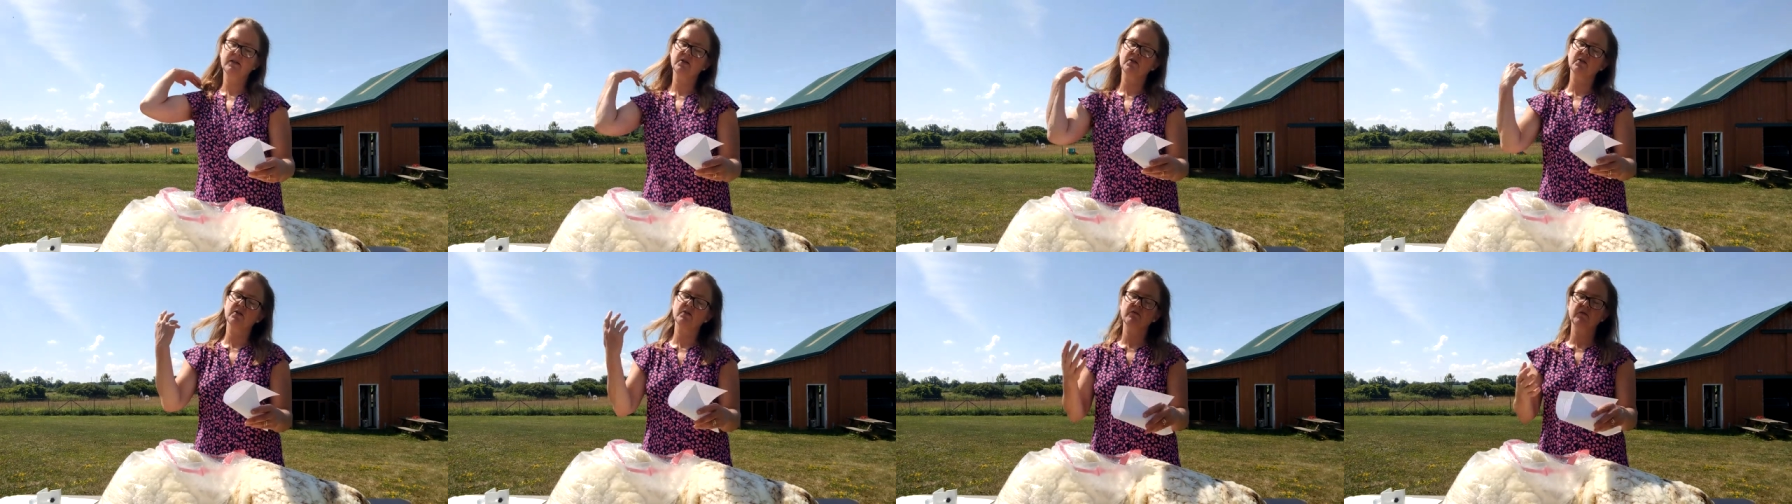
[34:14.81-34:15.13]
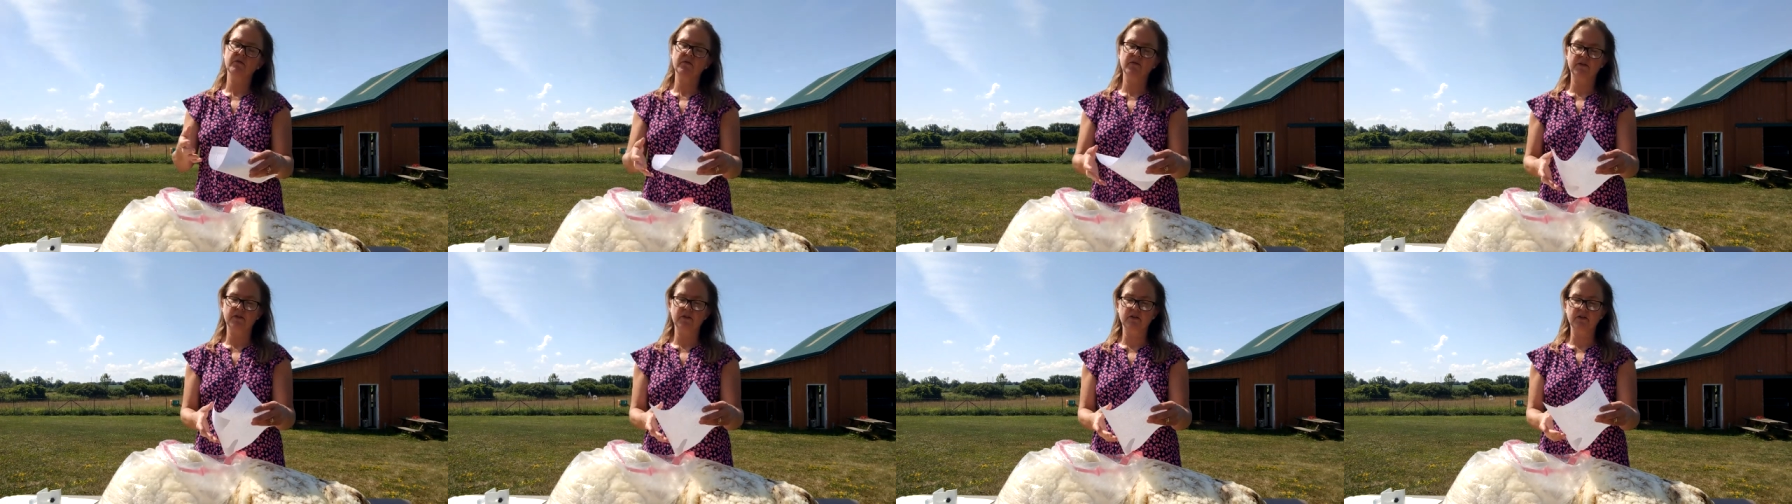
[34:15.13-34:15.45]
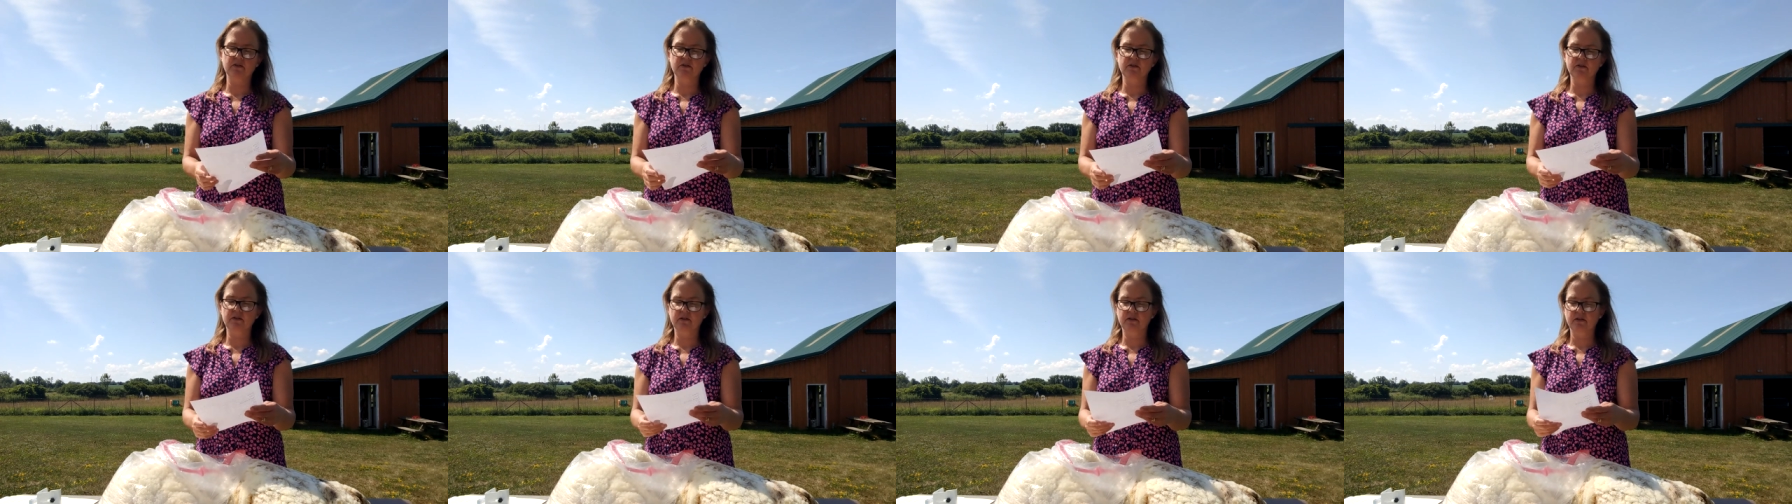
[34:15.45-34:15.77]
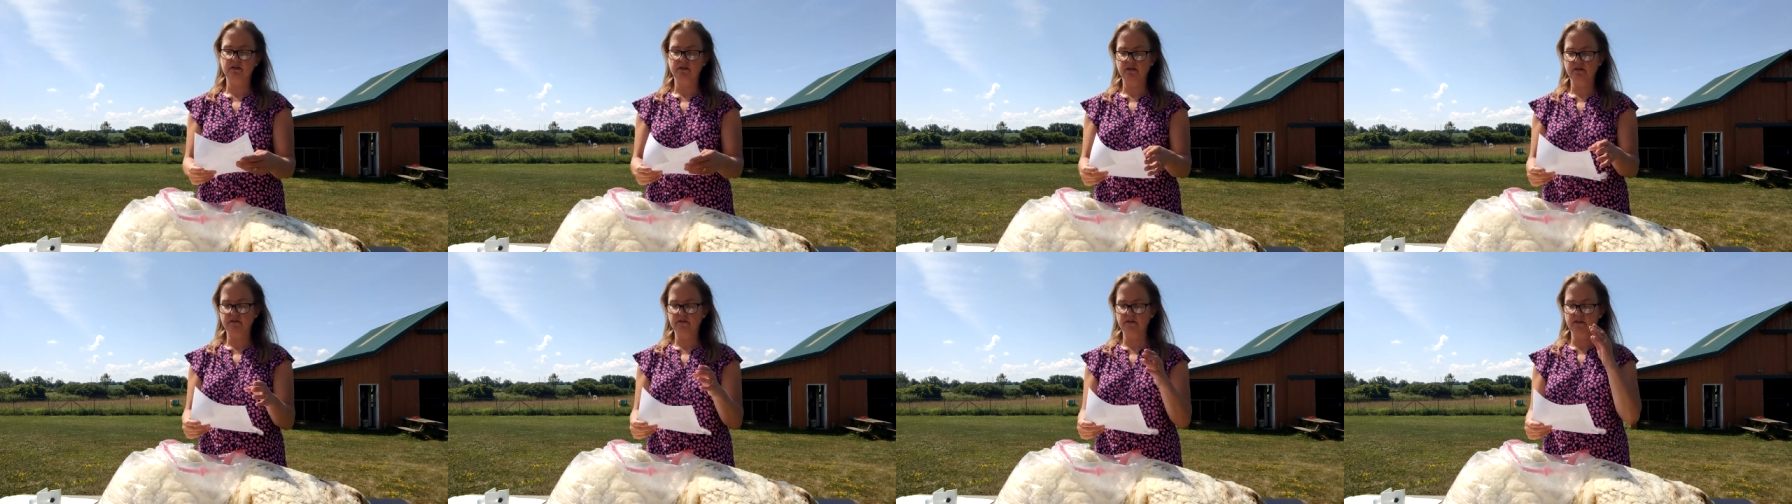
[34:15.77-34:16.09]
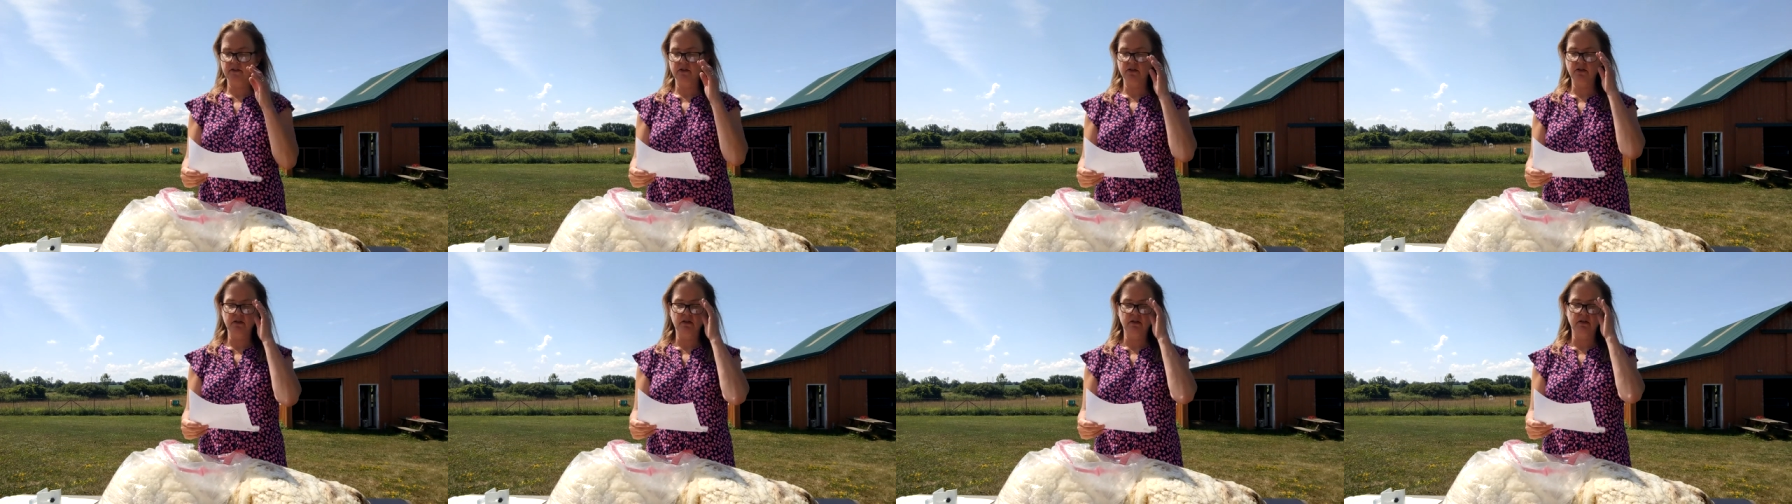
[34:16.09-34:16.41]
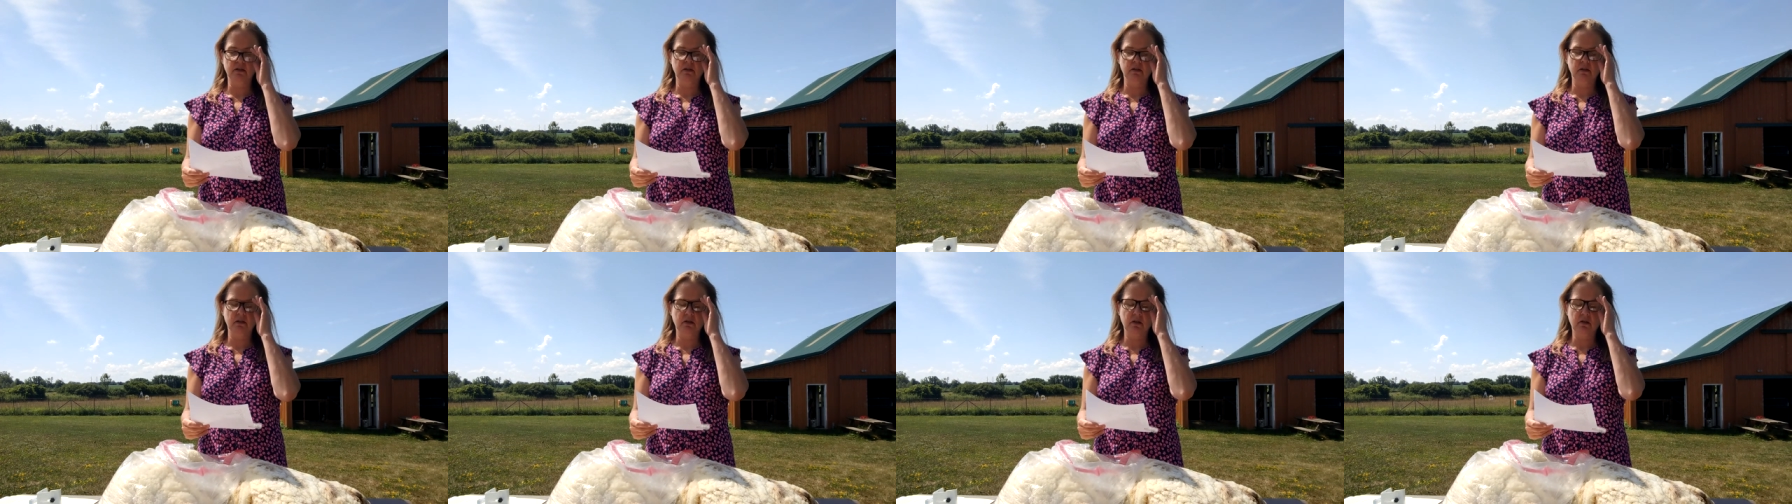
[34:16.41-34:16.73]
June 1st of this year.